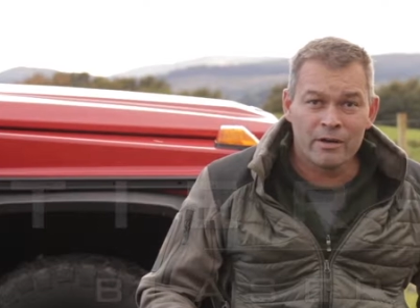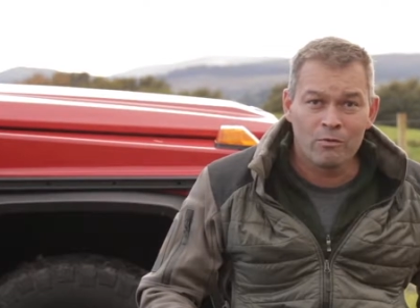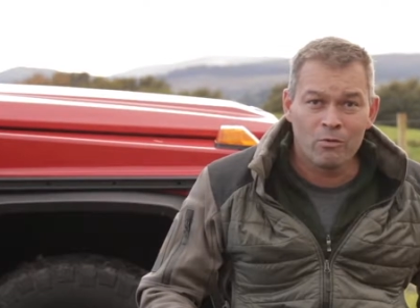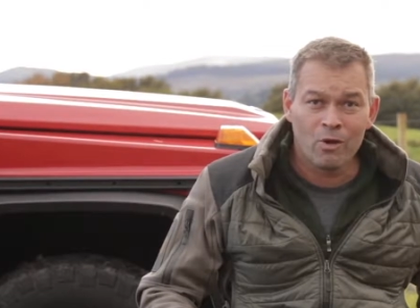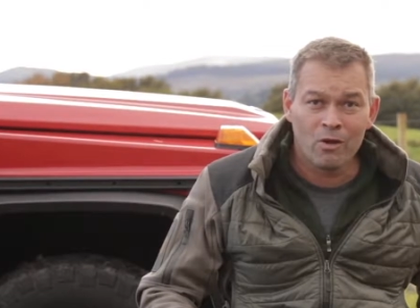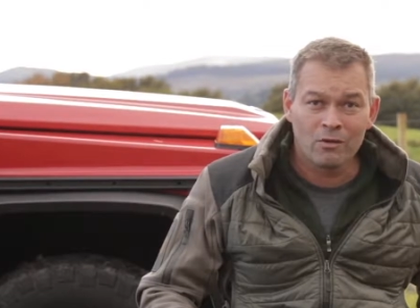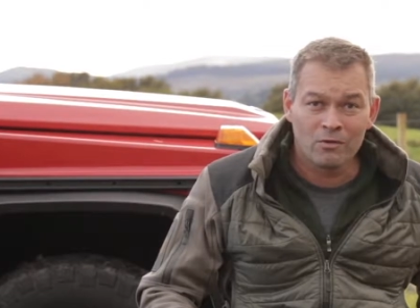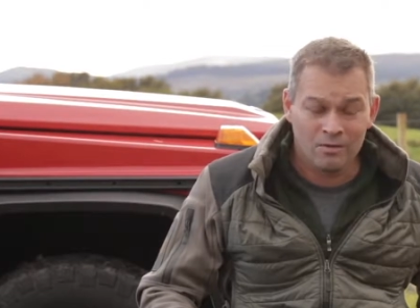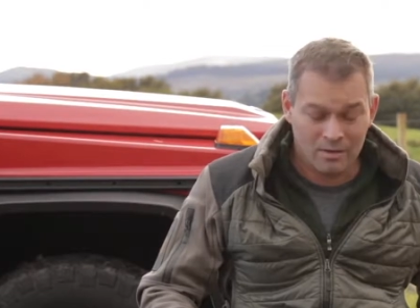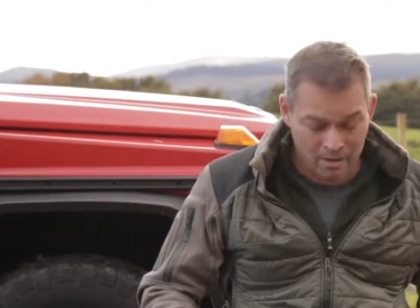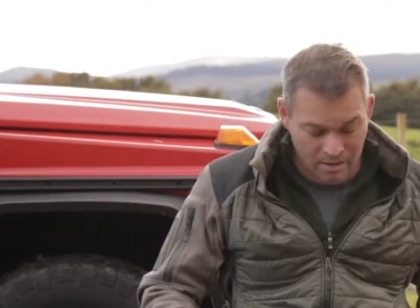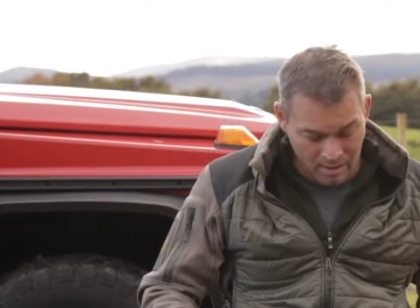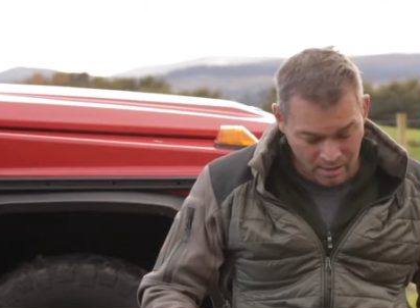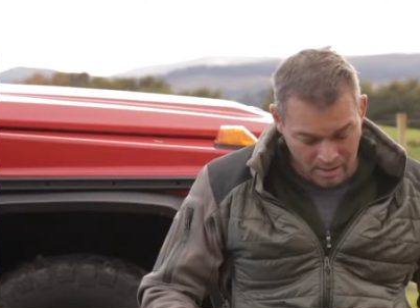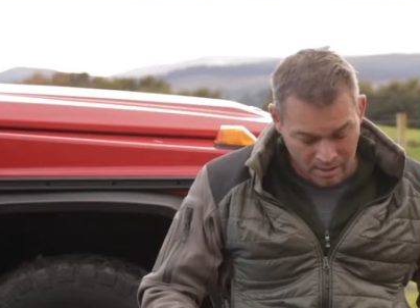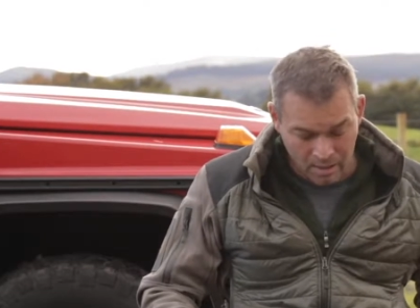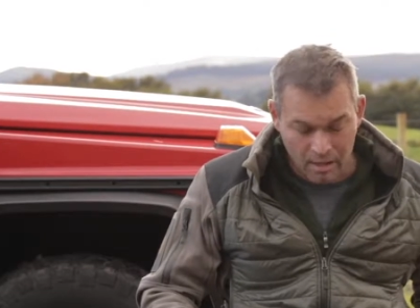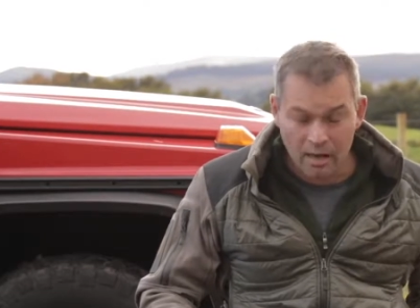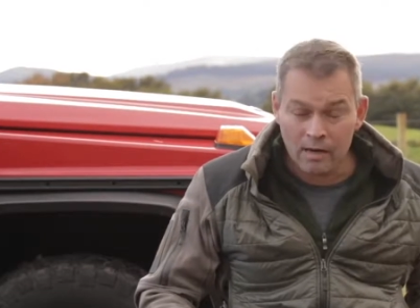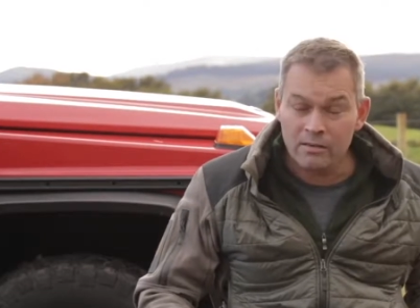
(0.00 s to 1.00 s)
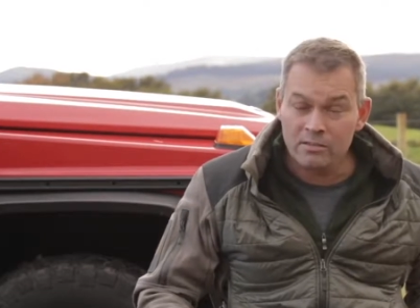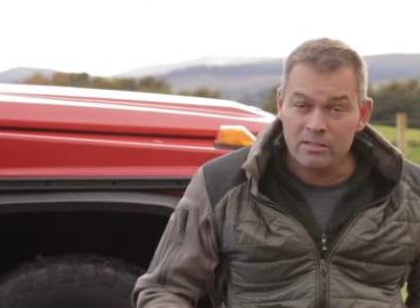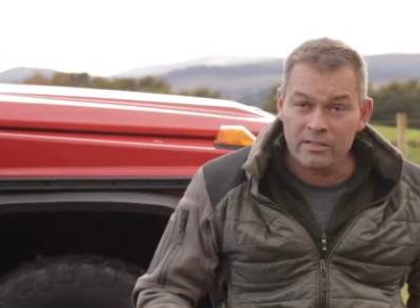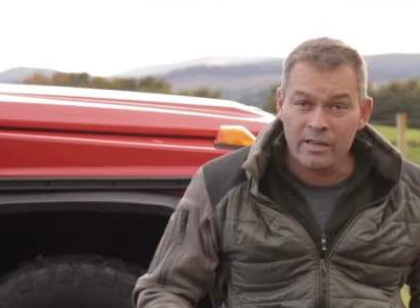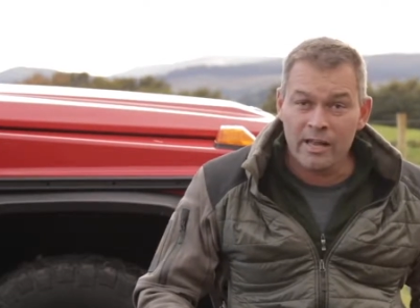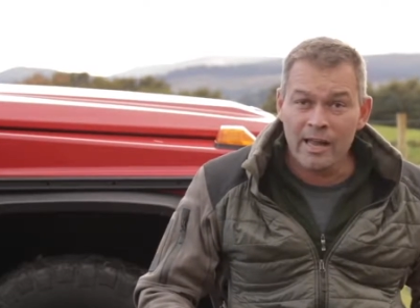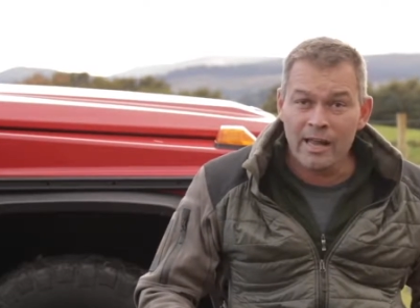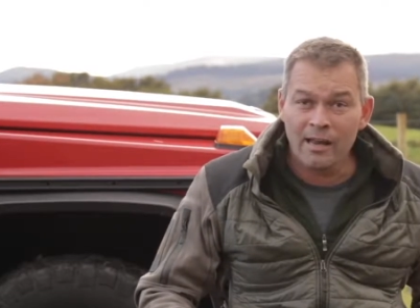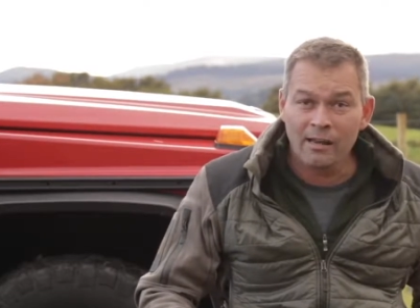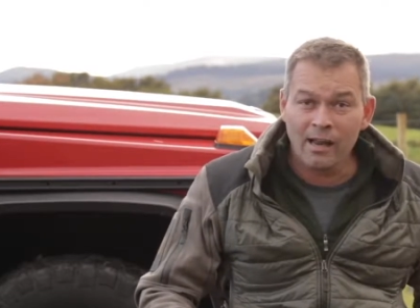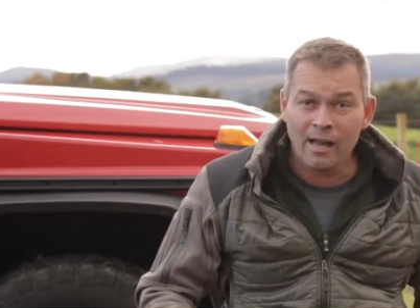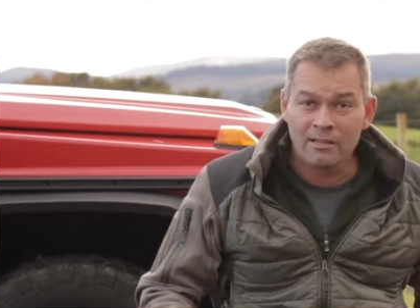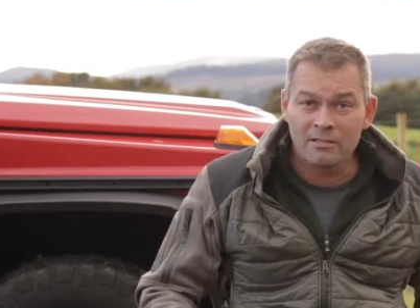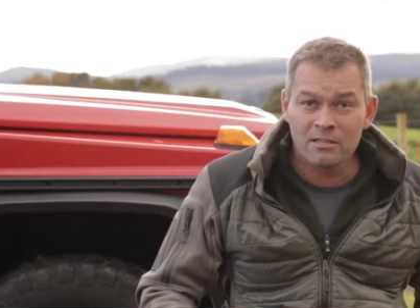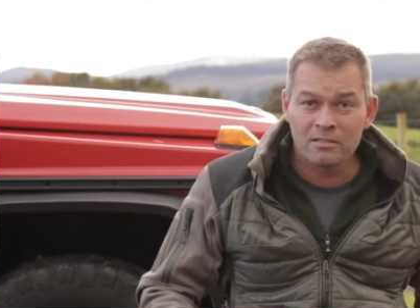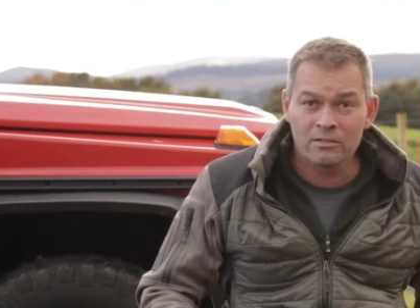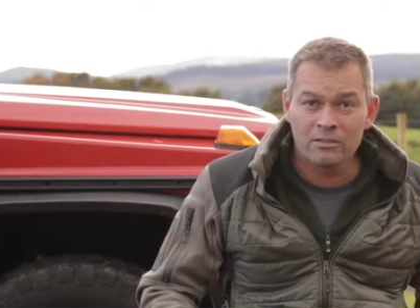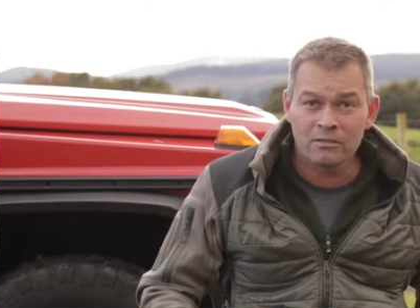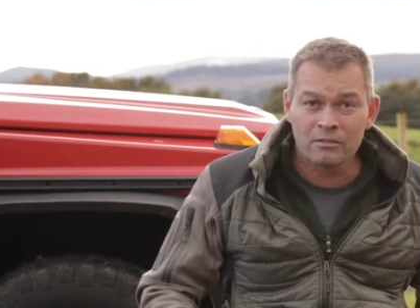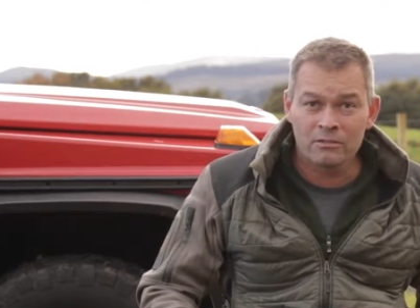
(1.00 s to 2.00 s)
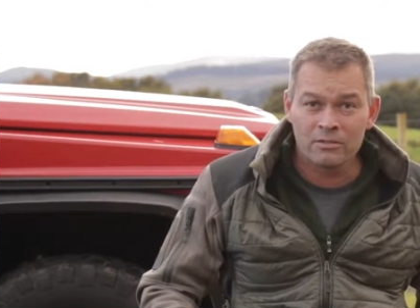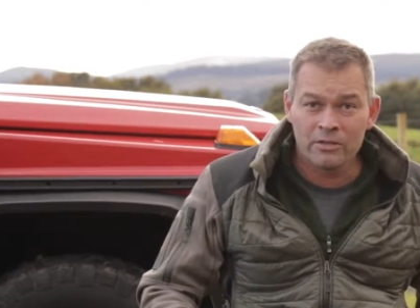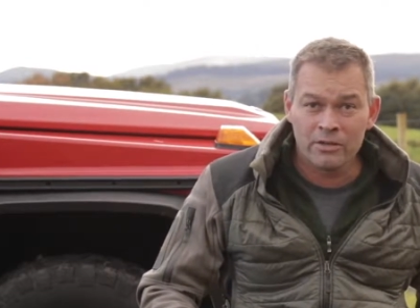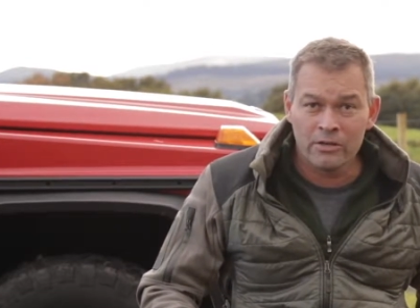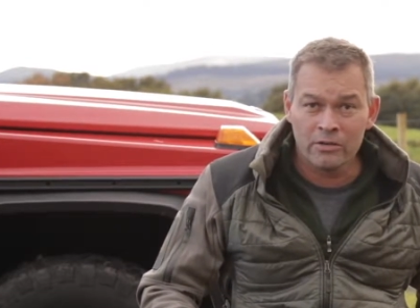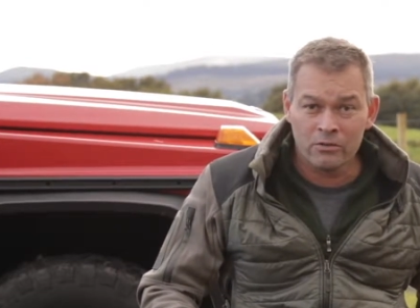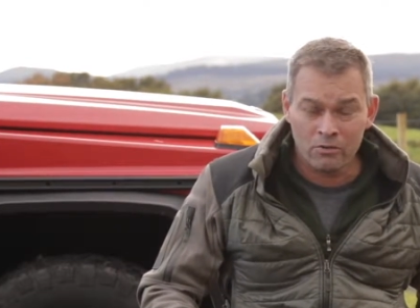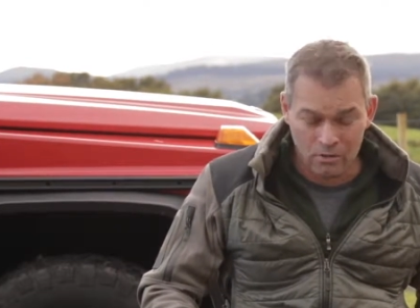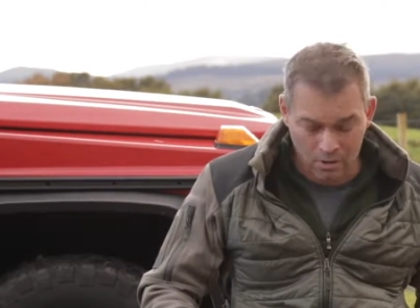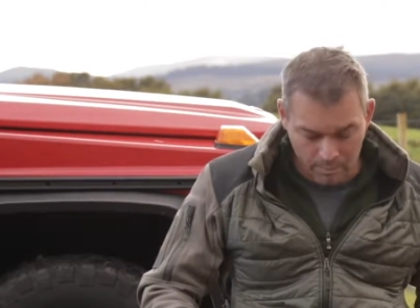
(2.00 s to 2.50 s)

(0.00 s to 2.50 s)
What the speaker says: 1, and today I'd like to talk to you